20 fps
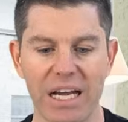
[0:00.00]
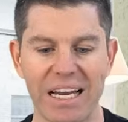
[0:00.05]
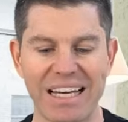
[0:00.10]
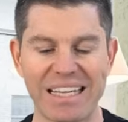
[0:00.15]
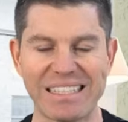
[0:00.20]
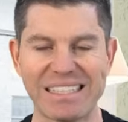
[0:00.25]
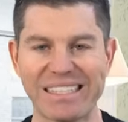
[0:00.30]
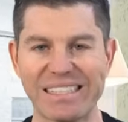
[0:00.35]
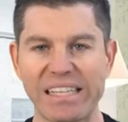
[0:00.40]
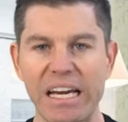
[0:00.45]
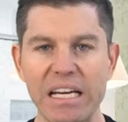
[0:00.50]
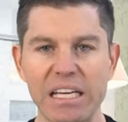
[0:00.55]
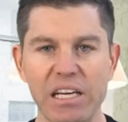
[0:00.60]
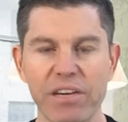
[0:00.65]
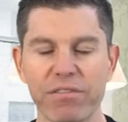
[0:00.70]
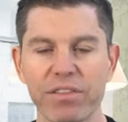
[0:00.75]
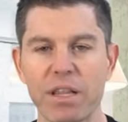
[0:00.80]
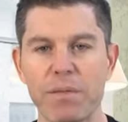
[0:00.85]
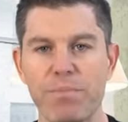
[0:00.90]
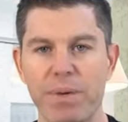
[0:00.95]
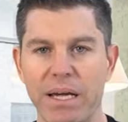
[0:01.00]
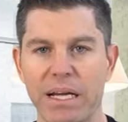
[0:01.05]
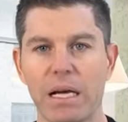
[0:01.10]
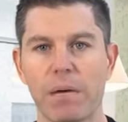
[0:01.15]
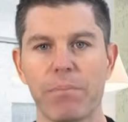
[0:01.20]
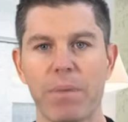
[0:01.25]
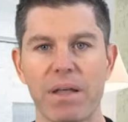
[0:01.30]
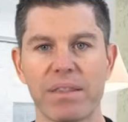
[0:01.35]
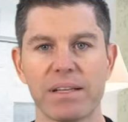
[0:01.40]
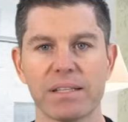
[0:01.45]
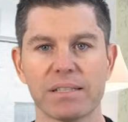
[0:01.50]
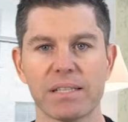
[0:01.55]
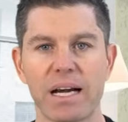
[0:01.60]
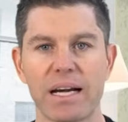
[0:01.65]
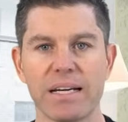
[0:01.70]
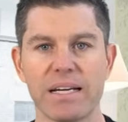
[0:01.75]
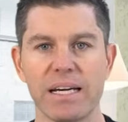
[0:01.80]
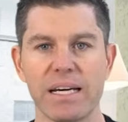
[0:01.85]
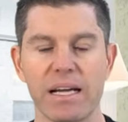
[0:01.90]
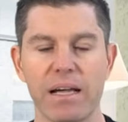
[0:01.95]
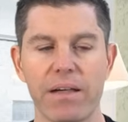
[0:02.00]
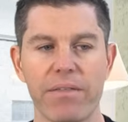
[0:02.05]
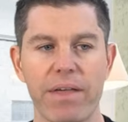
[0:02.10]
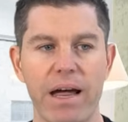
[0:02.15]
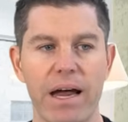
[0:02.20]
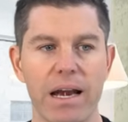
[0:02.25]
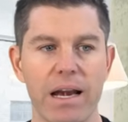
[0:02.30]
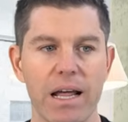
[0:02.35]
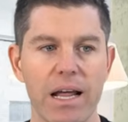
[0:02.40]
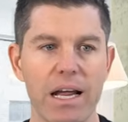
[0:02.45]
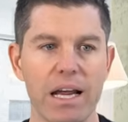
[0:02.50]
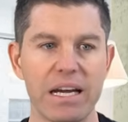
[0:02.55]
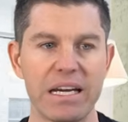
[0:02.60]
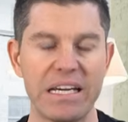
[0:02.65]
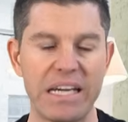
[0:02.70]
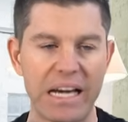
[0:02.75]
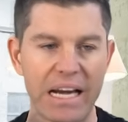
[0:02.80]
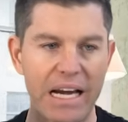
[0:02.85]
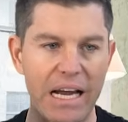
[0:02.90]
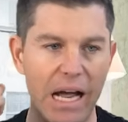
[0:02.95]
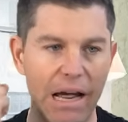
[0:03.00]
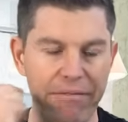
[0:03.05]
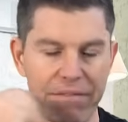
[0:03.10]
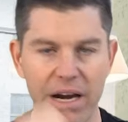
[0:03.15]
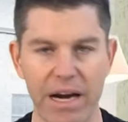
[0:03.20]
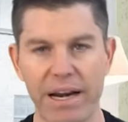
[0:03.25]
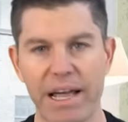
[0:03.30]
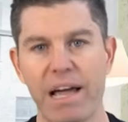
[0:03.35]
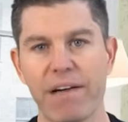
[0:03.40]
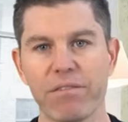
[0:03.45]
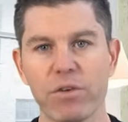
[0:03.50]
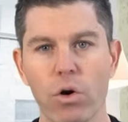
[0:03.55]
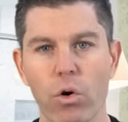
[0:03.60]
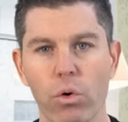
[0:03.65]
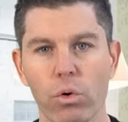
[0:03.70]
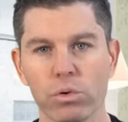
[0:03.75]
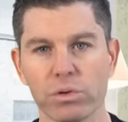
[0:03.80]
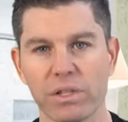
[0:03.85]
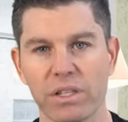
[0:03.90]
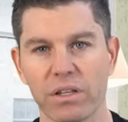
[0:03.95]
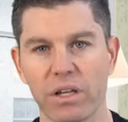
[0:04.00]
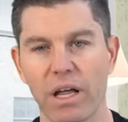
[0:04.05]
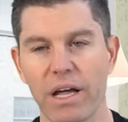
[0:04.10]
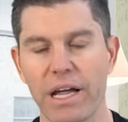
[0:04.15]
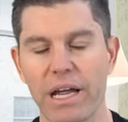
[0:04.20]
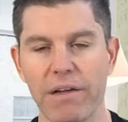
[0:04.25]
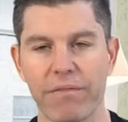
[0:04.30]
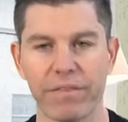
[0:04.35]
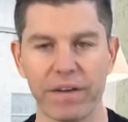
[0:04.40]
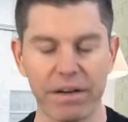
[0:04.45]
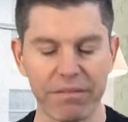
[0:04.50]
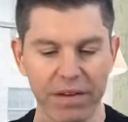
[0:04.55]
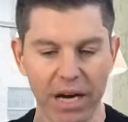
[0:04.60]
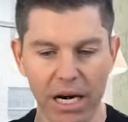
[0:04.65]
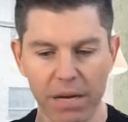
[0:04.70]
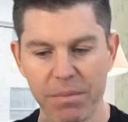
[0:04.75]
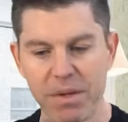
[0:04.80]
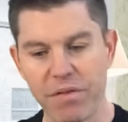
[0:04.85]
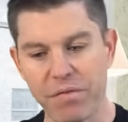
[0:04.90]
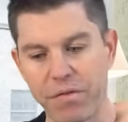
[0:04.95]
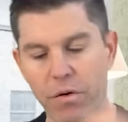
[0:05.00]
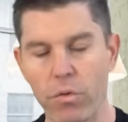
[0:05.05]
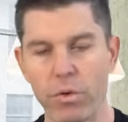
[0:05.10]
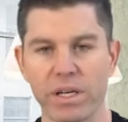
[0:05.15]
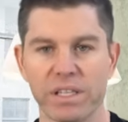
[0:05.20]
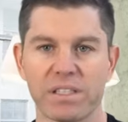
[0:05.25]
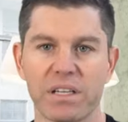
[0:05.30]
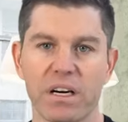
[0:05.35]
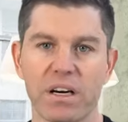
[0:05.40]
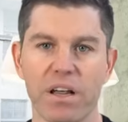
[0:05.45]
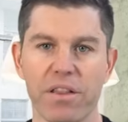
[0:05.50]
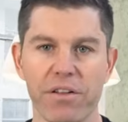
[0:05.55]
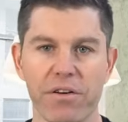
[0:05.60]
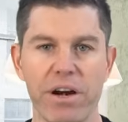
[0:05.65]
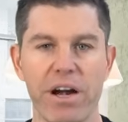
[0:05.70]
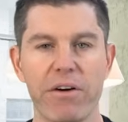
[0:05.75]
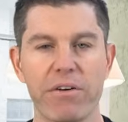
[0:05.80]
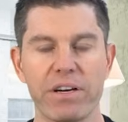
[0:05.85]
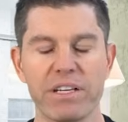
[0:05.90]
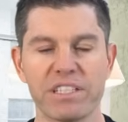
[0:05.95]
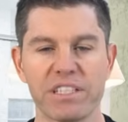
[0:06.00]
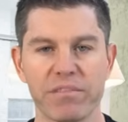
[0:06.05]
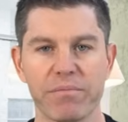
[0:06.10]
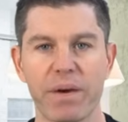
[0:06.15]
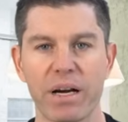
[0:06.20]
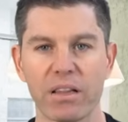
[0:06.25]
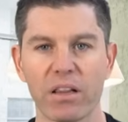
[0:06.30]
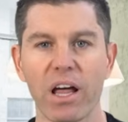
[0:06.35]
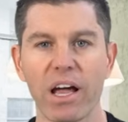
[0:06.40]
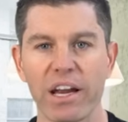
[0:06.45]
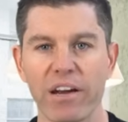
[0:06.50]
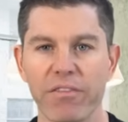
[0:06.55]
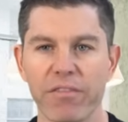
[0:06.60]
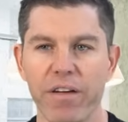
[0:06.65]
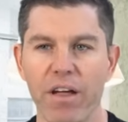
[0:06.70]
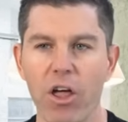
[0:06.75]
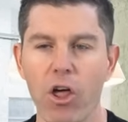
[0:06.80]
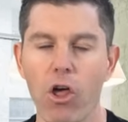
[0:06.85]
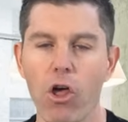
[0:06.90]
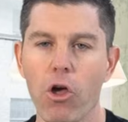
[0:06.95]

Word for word: instinctively pick up on this idea that, yeah, I've got to have goals in life and I've got to be focused on other areas of my life.